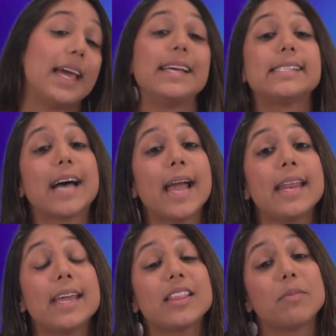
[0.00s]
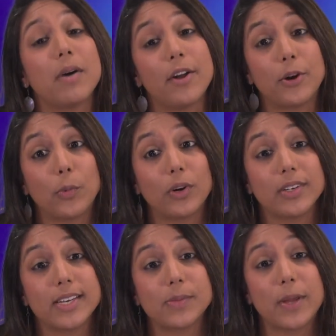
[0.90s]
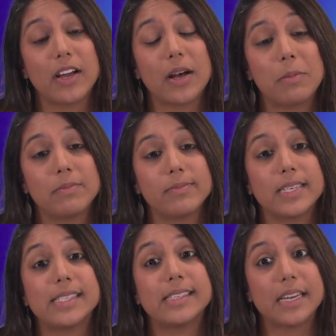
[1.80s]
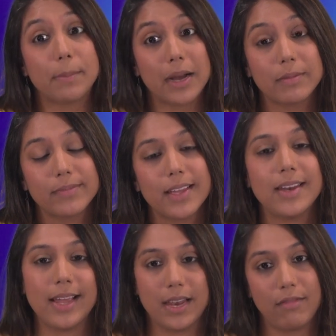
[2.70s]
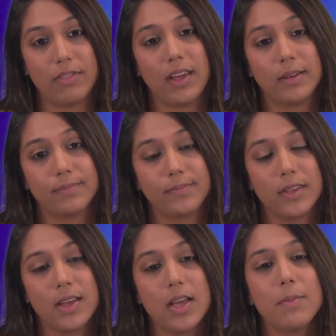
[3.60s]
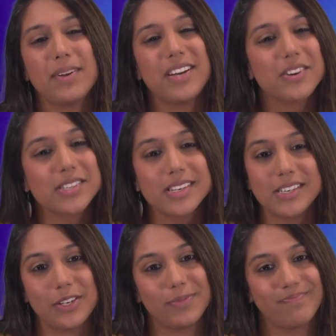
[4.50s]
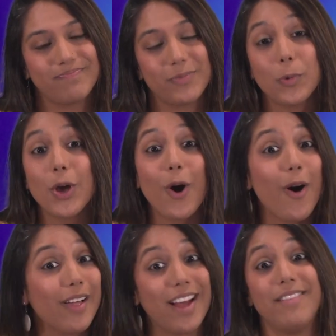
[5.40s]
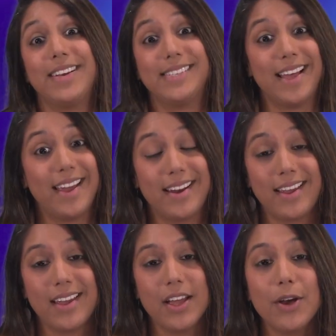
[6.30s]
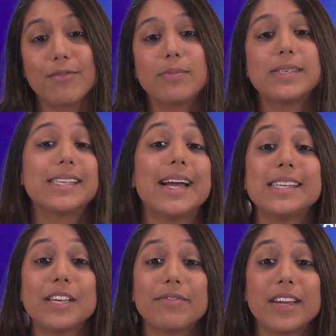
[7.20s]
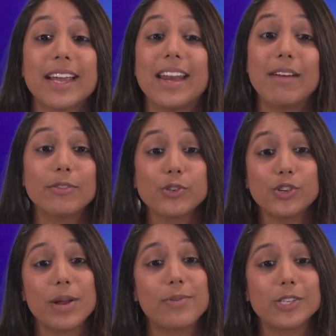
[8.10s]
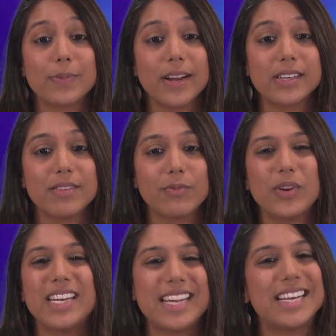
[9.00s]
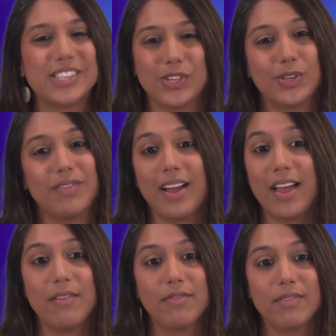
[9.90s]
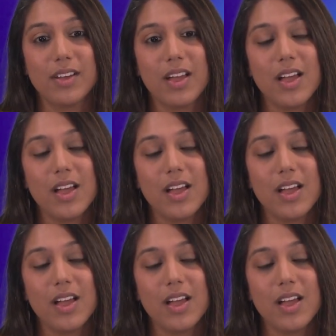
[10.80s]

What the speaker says: Anxiety in the modern world has become a stigma, a negative thing. But here's the deal. We all have anxiety. From a scientific and evolutionary perspective, we need it to survive.